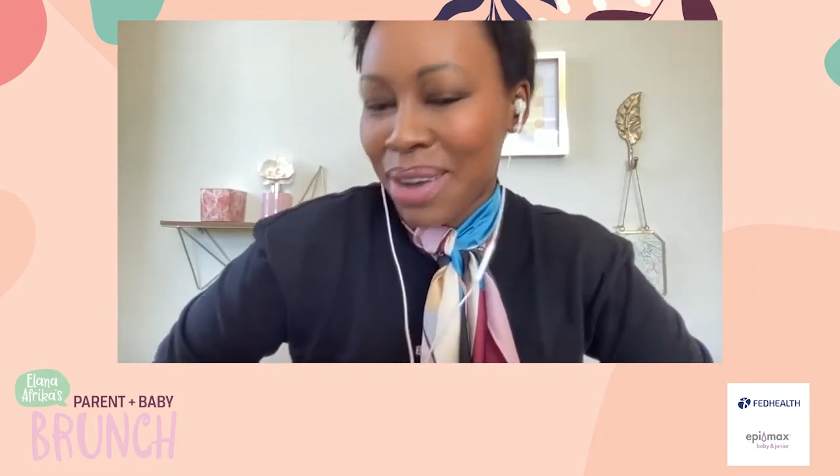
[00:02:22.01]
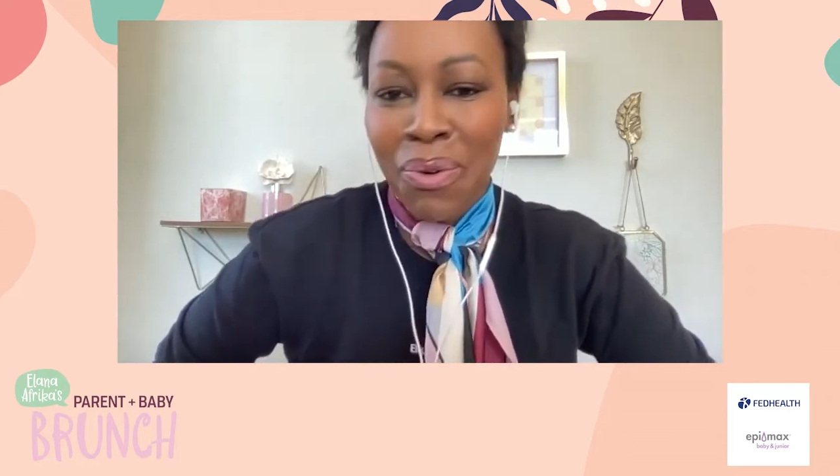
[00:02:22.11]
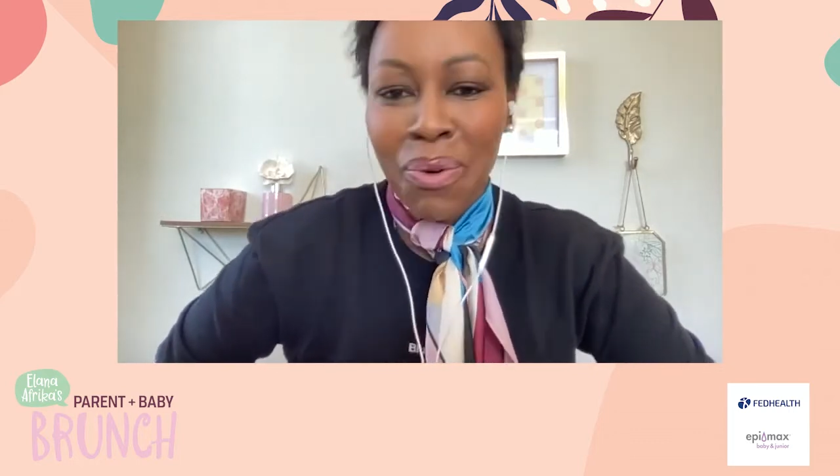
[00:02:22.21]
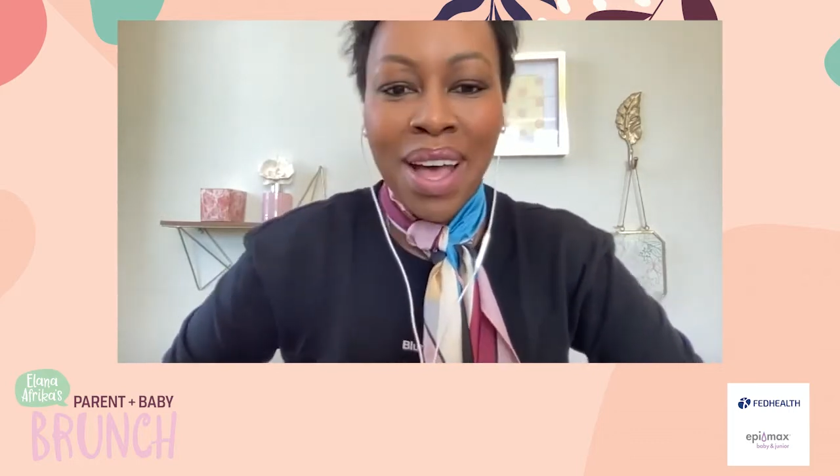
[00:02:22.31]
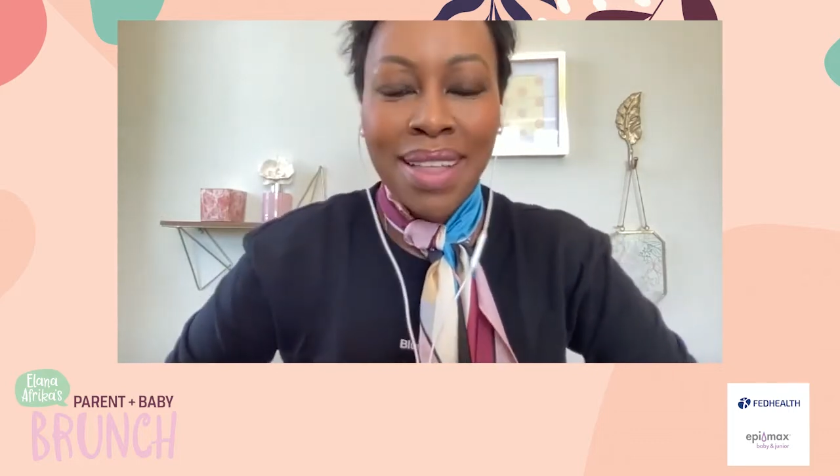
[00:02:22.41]

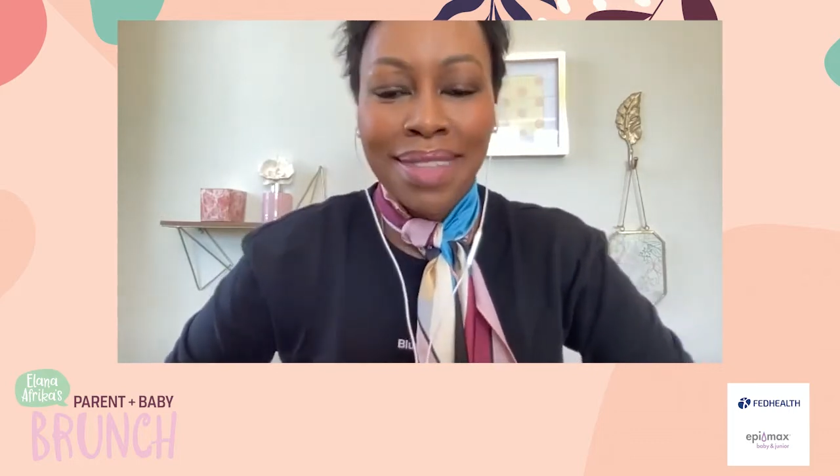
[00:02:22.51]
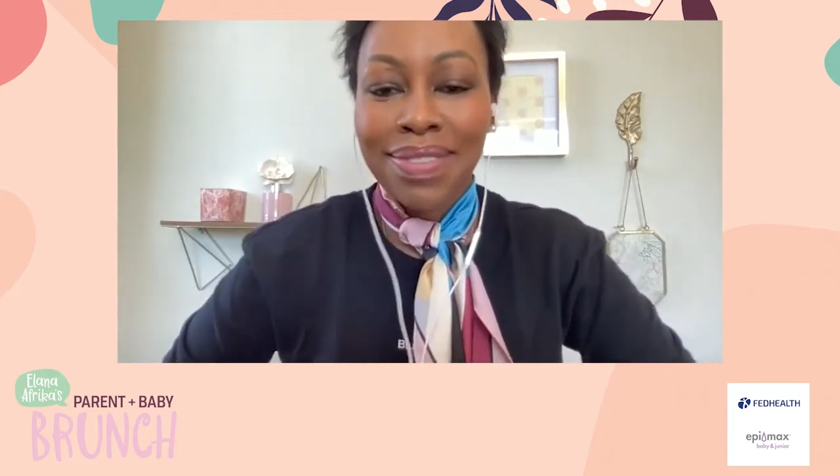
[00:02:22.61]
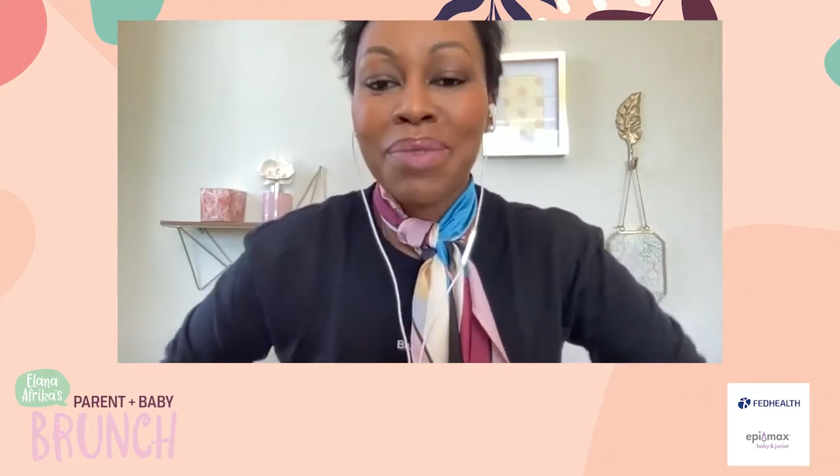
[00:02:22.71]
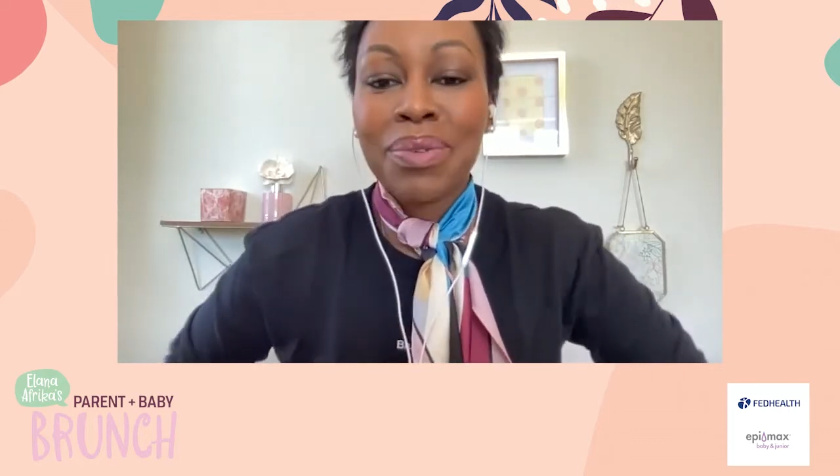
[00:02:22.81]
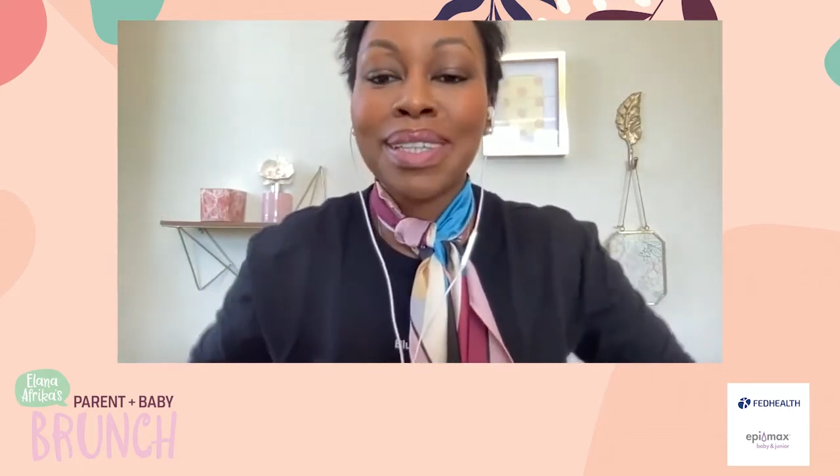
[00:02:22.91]
or that
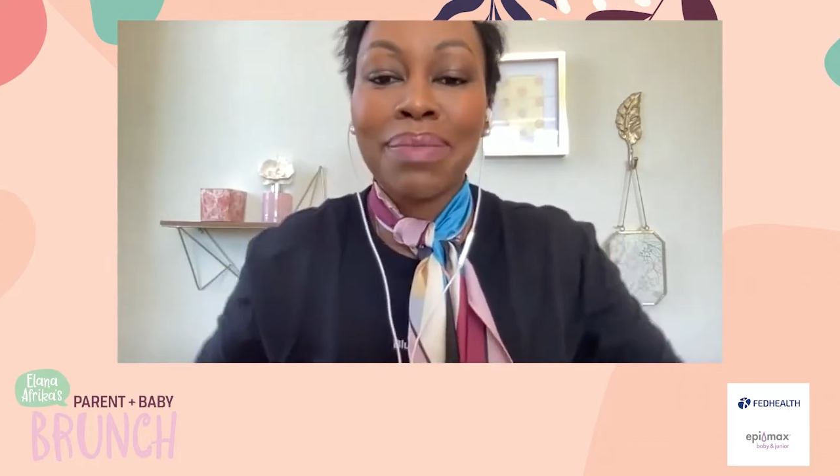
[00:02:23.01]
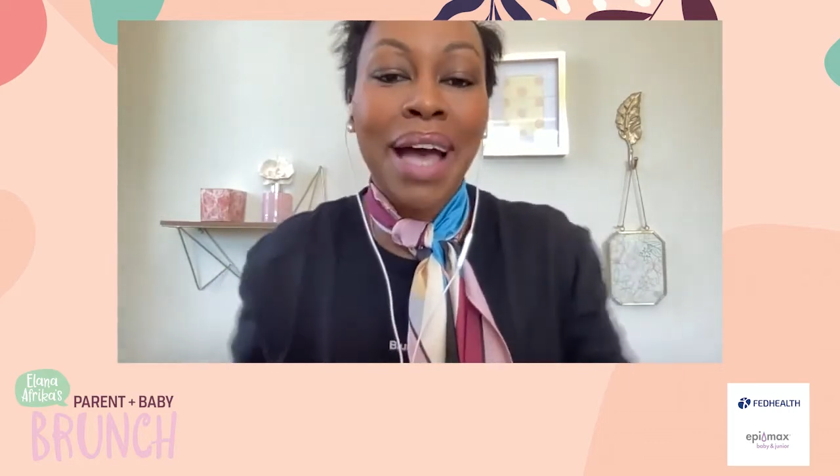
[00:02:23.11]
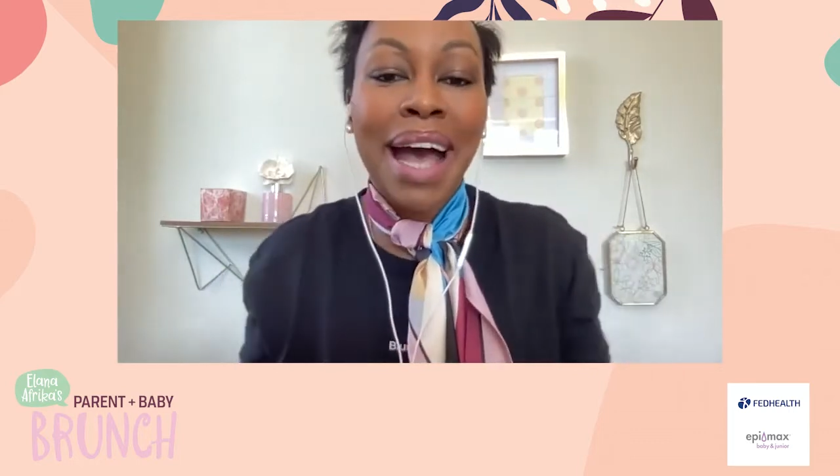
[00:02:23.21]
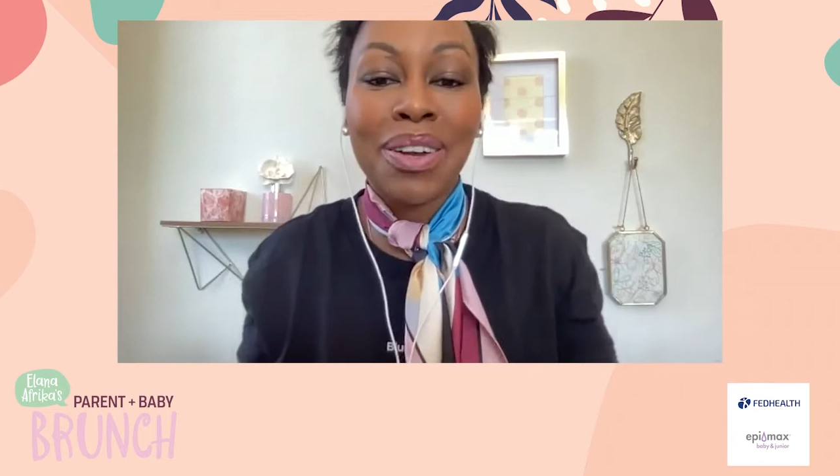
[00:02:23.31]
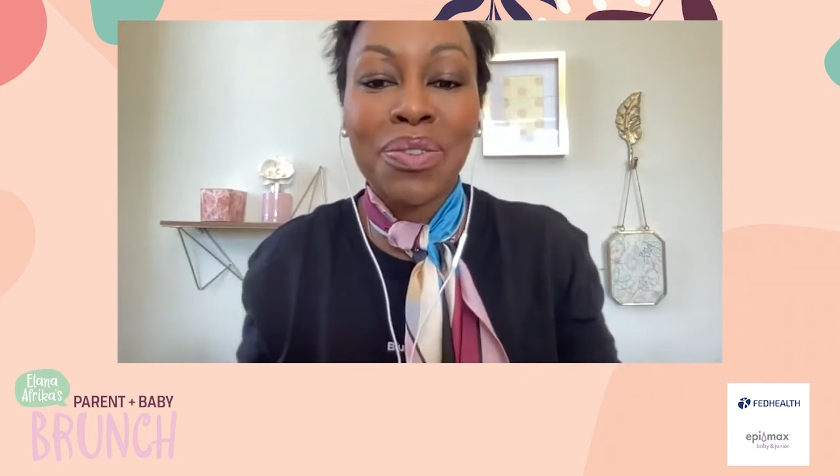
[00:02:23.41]
there was some
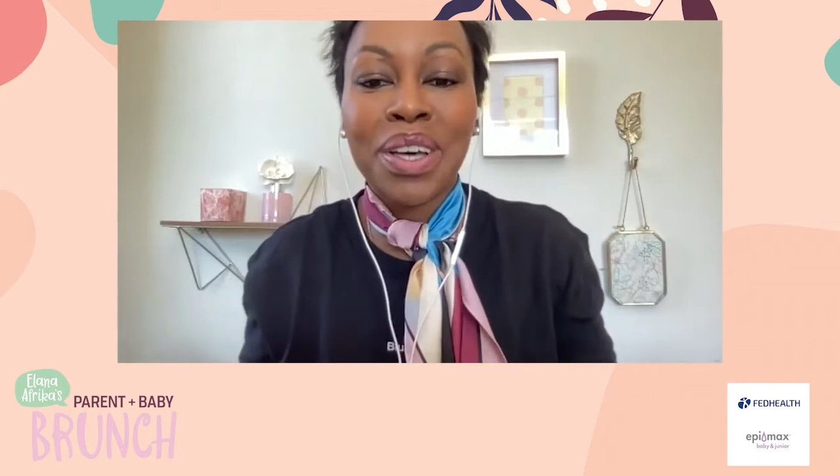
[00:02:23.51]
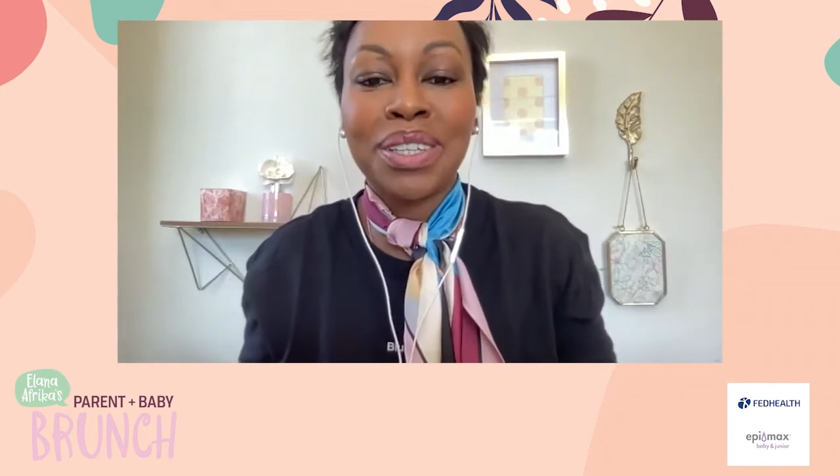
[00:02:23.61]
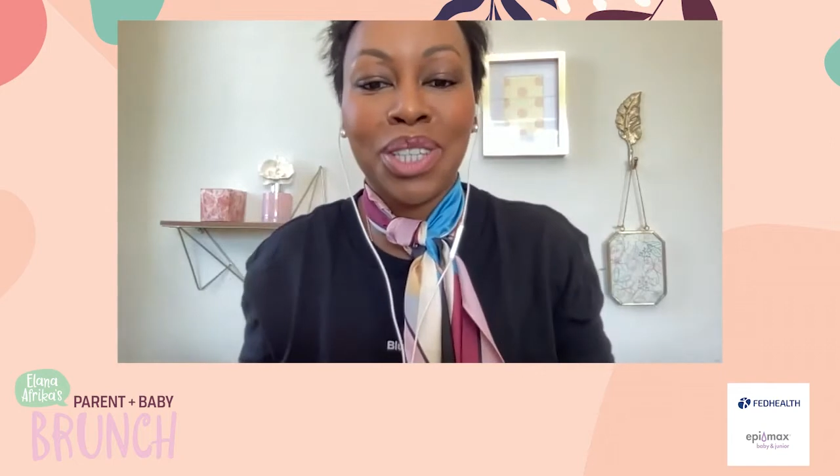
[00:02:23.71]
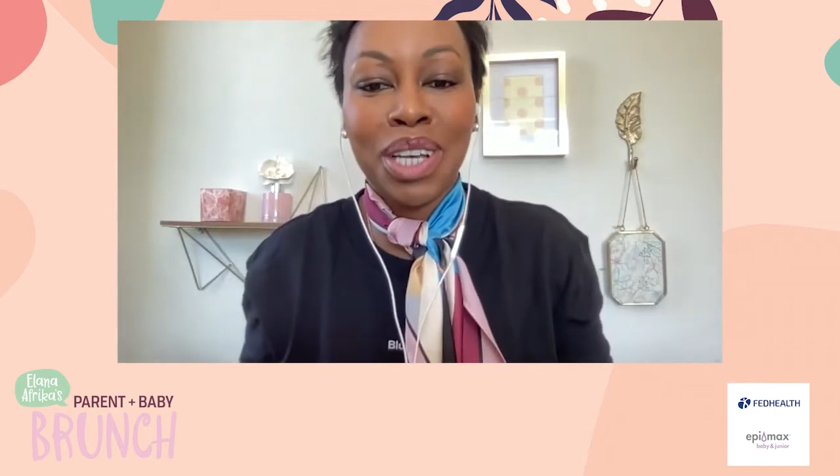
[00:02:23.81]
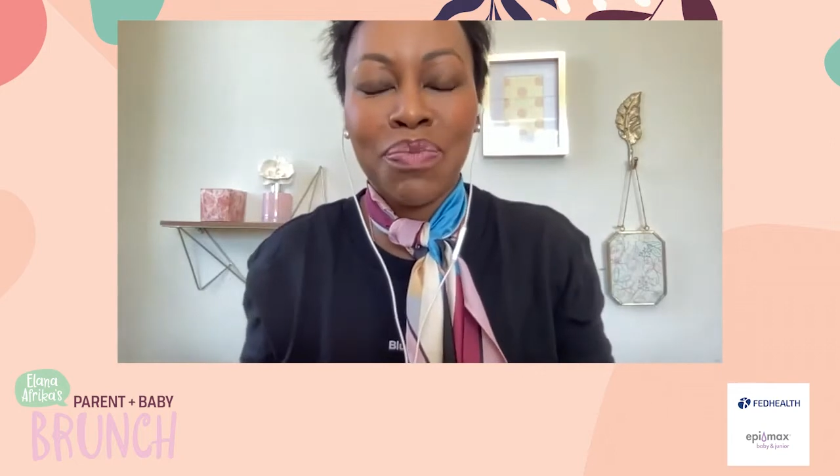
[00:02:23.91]
kind of
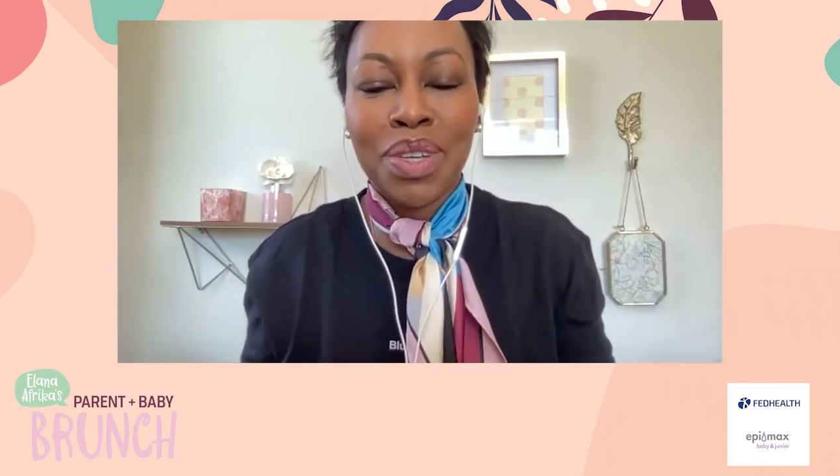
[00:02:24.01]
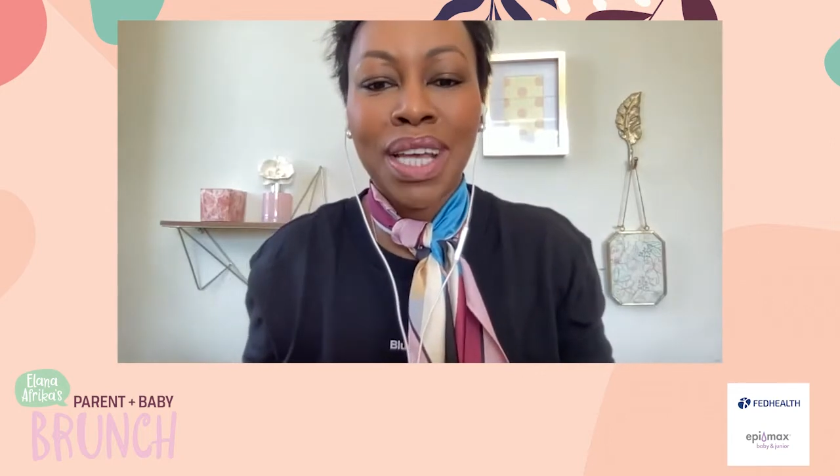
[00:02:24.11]
achievement.